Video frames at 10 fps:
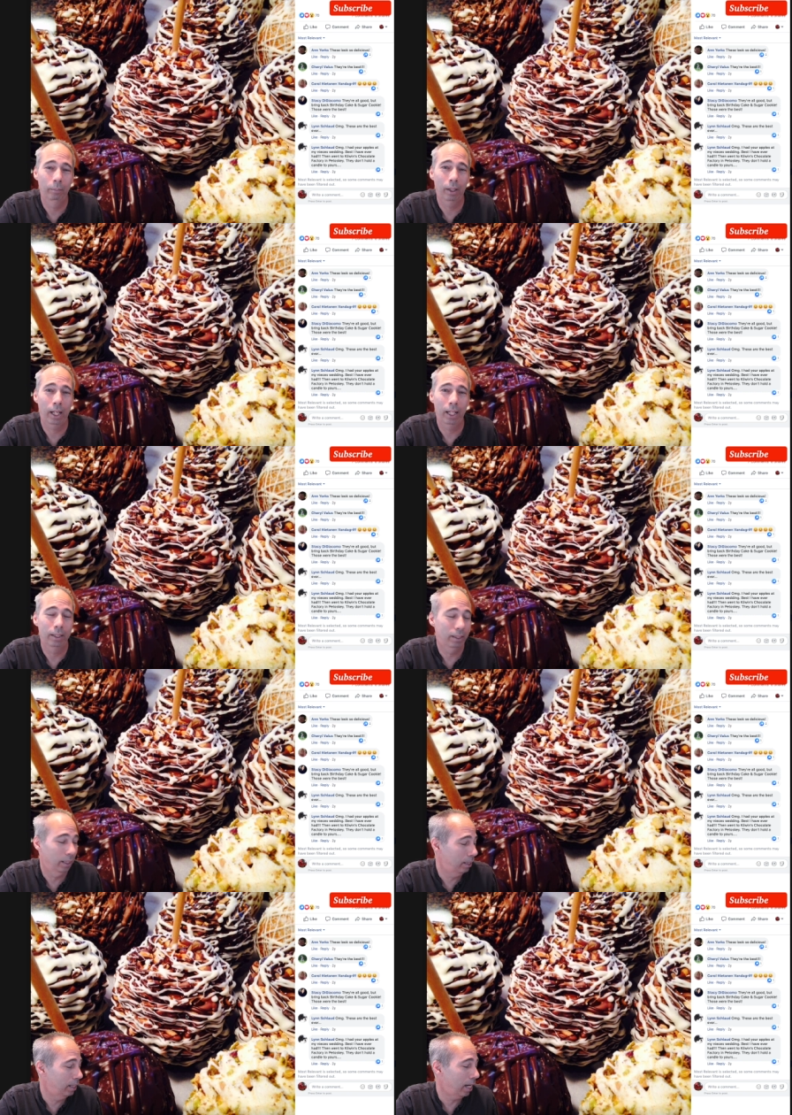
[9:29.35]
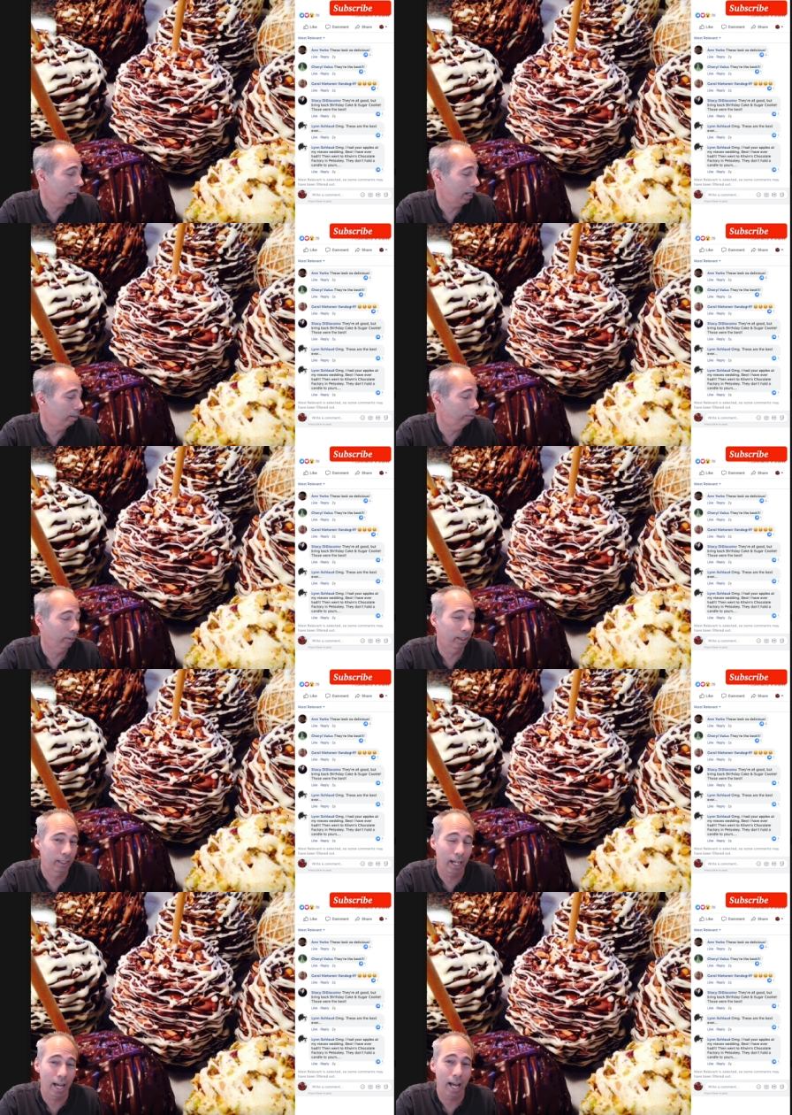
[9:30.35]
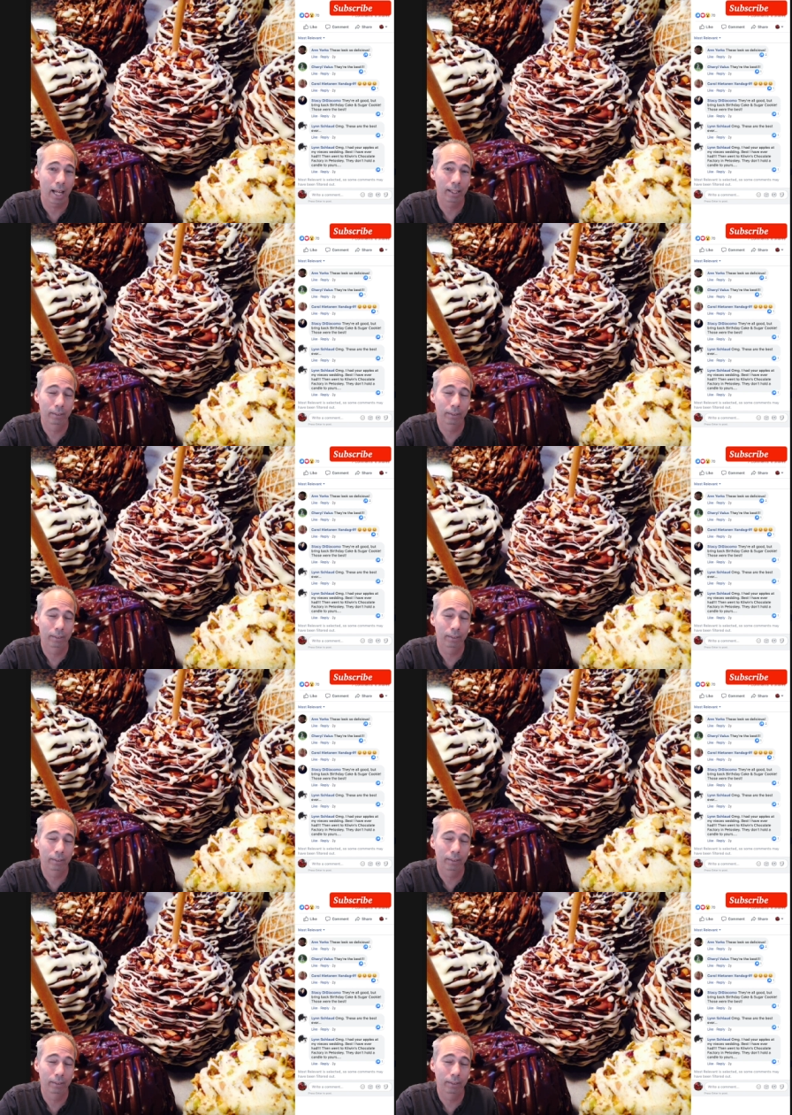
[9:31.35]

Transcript: I did not, I forgot.